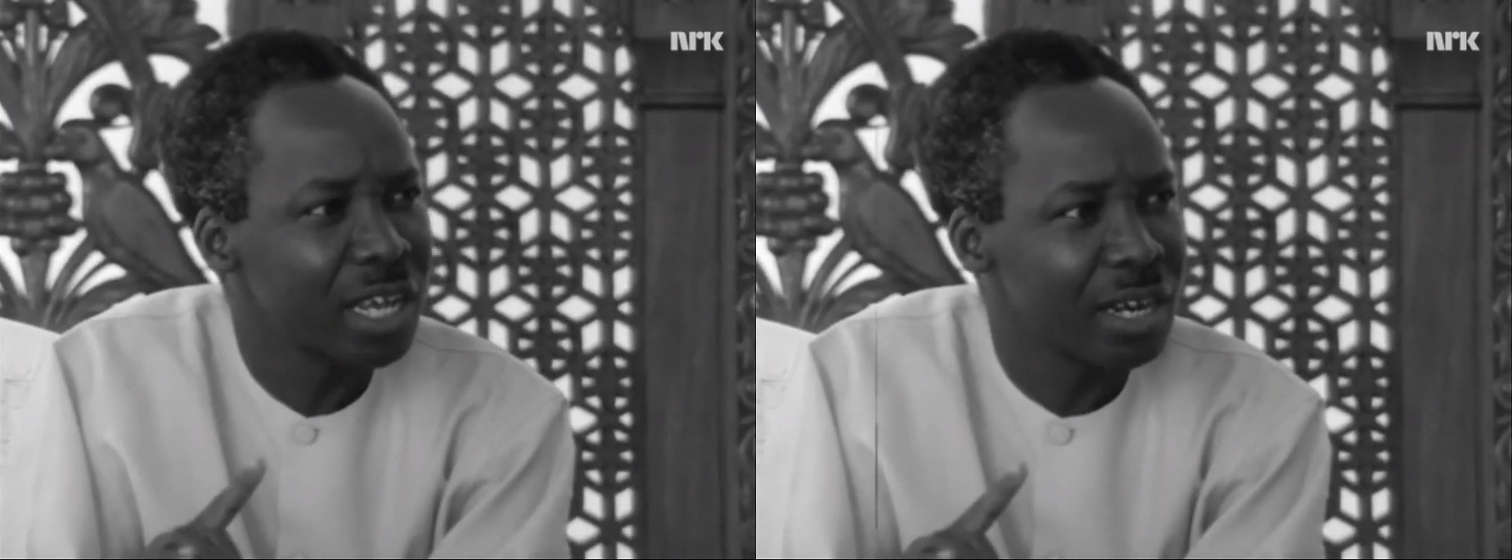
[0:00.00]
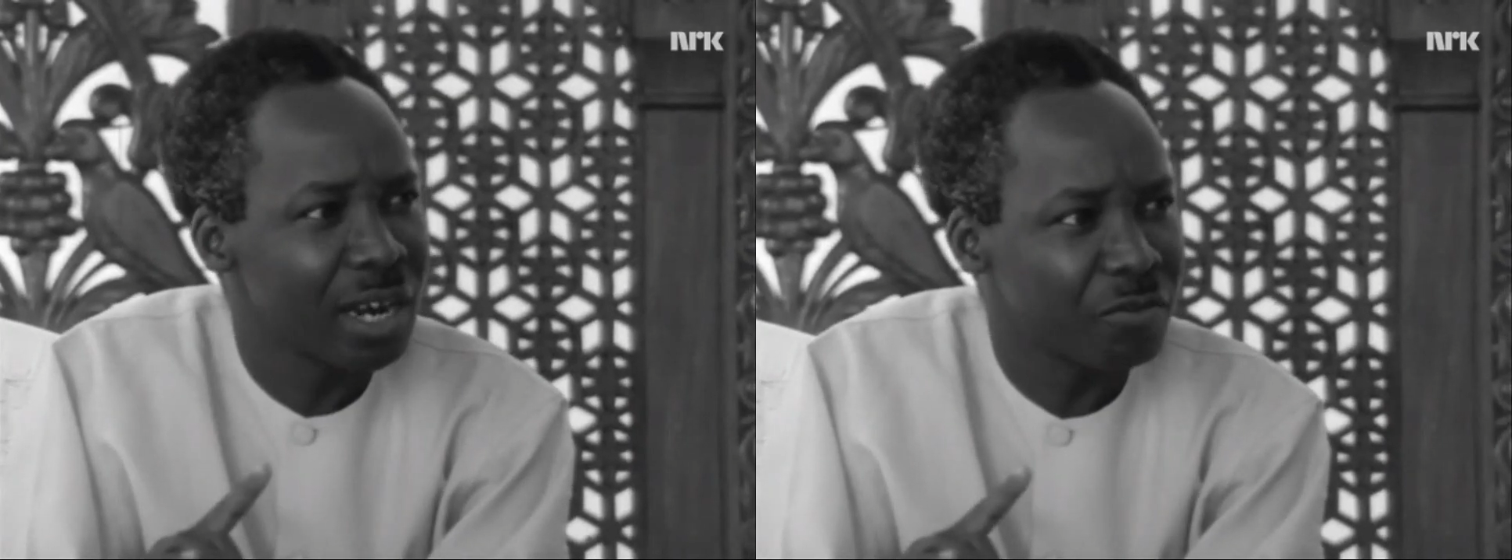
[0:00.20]

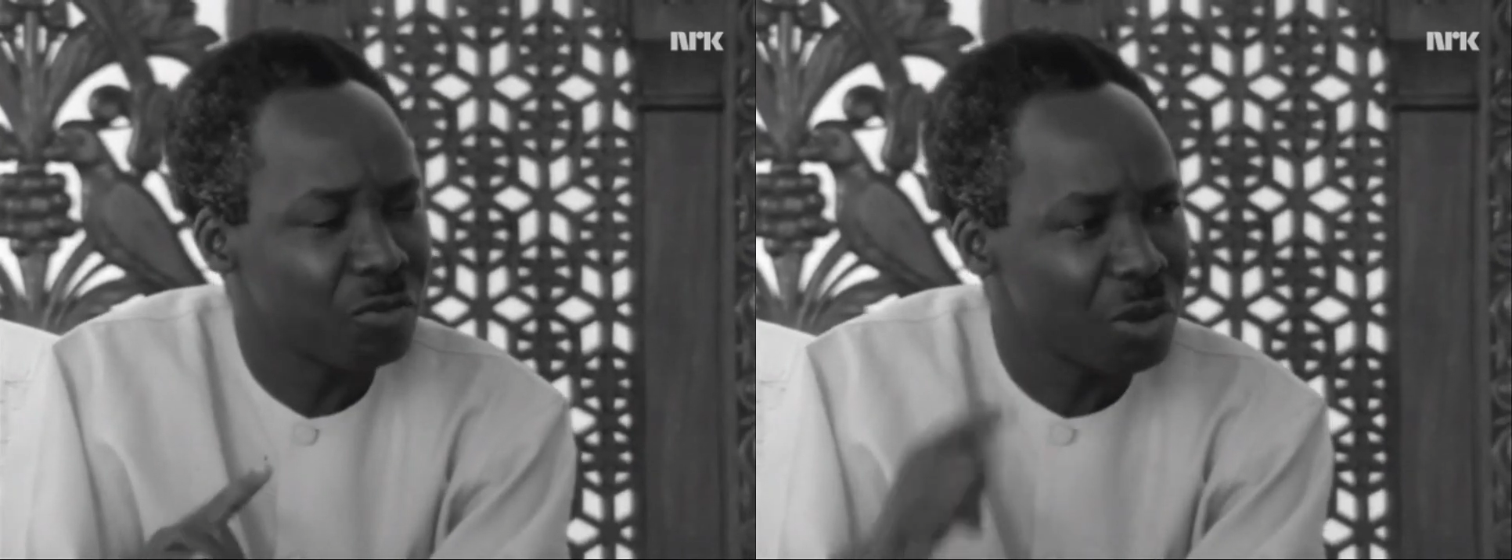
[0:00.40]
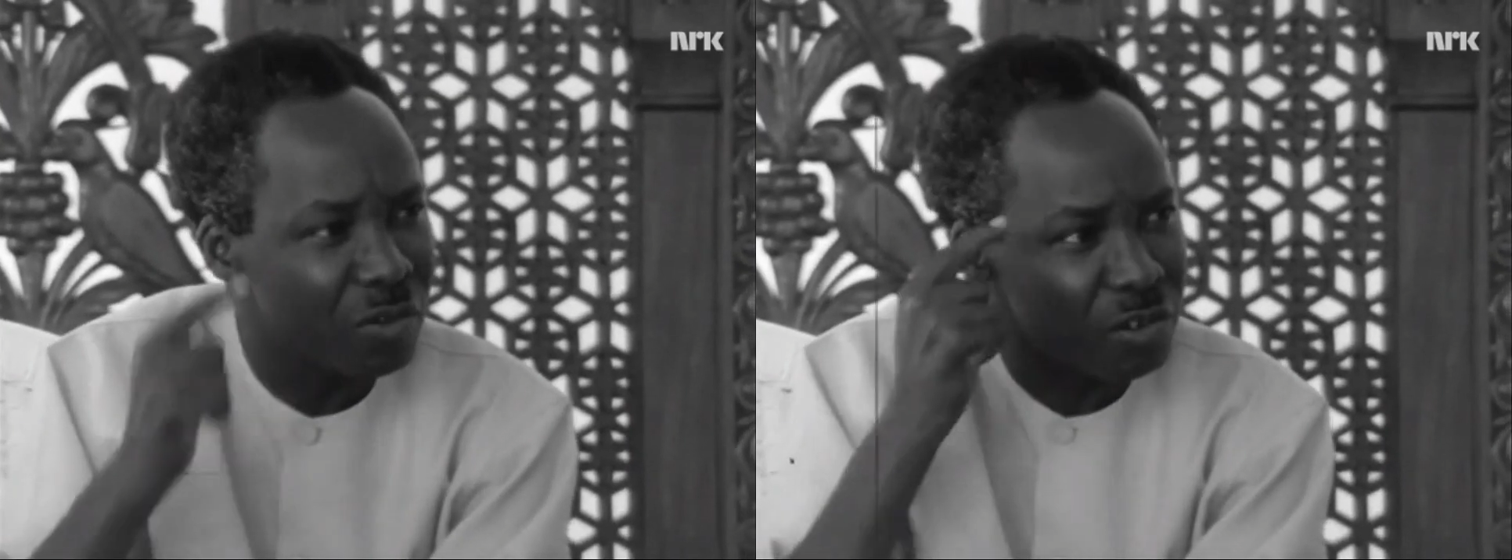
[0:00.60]
enough,
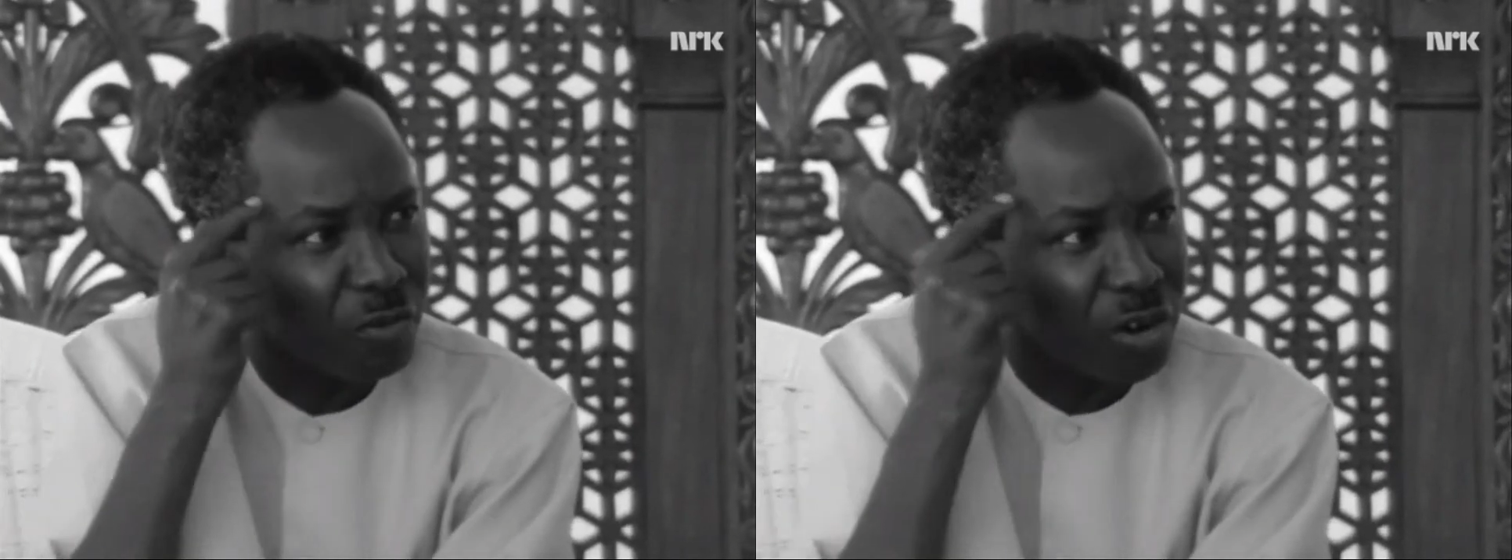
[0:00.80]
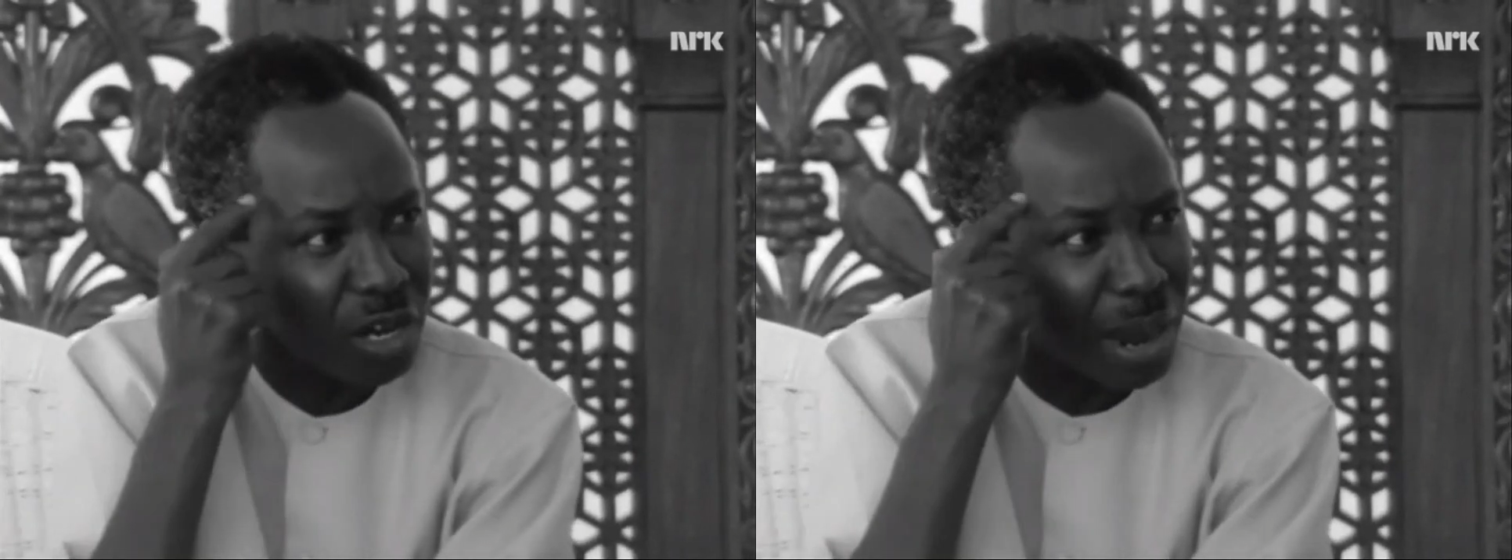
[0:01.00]
to have a
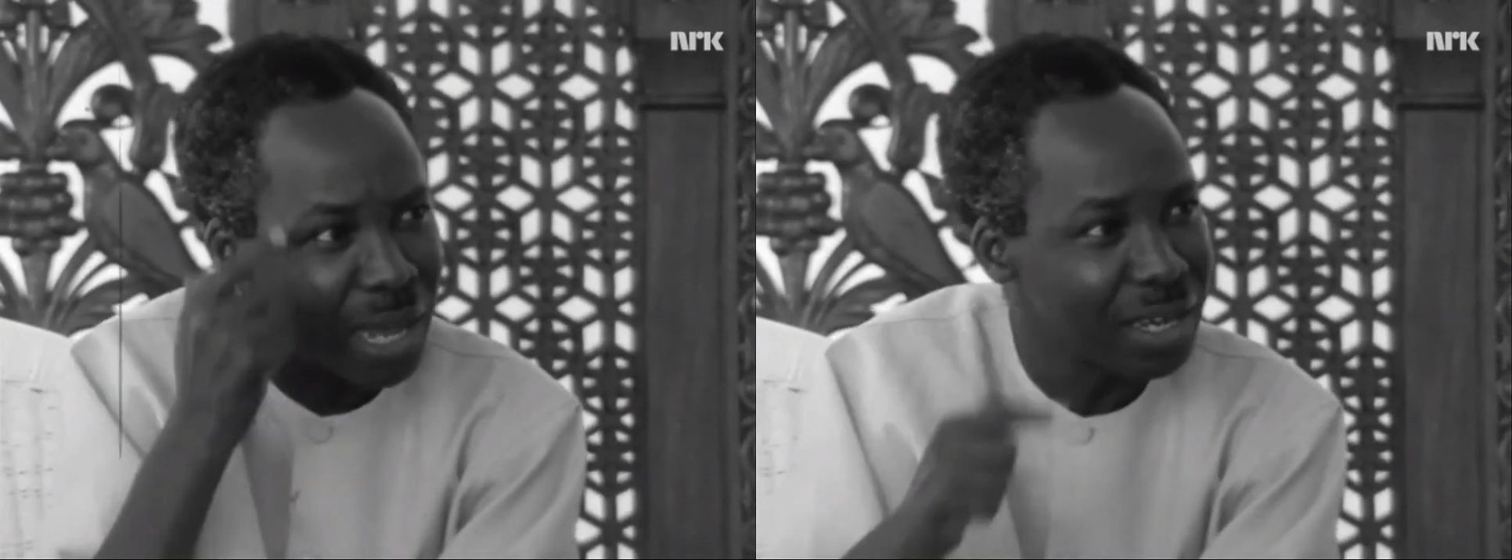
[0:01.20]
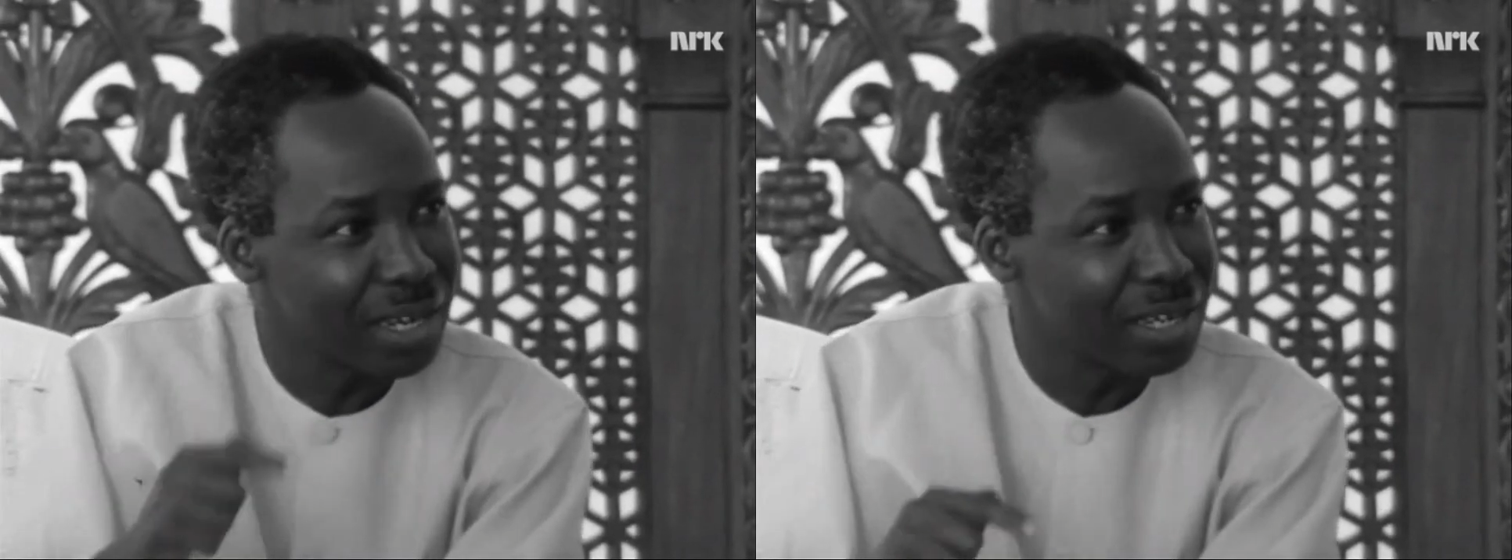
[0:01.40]
free
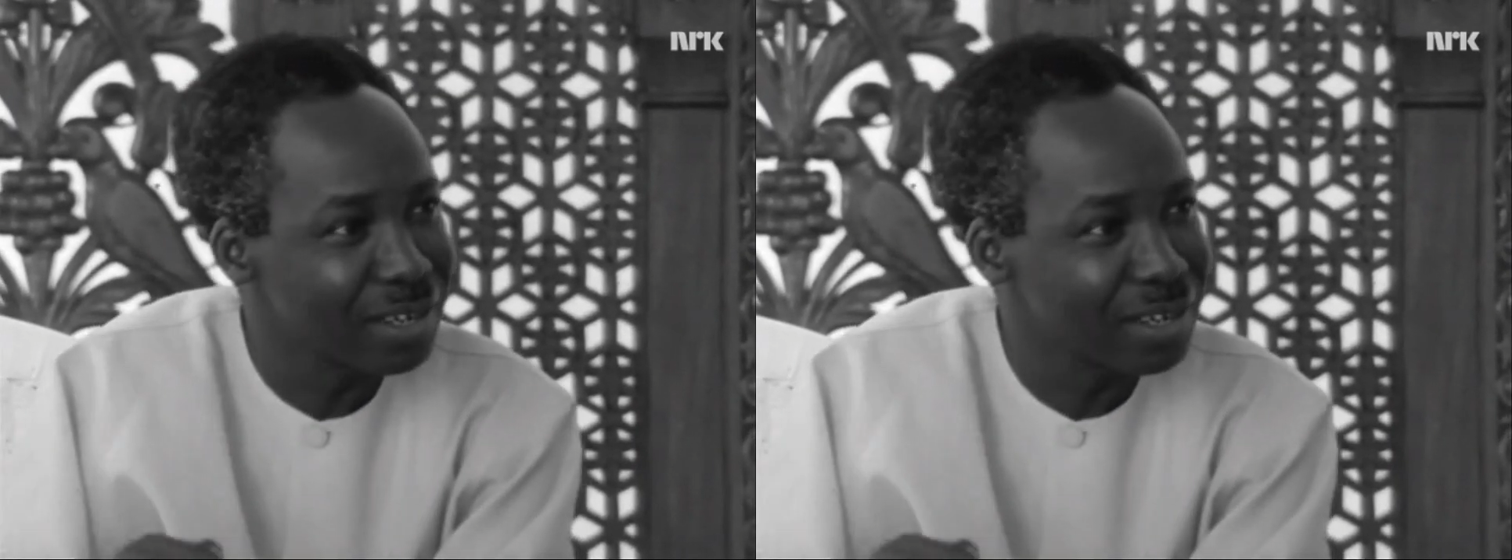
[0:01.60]
mind,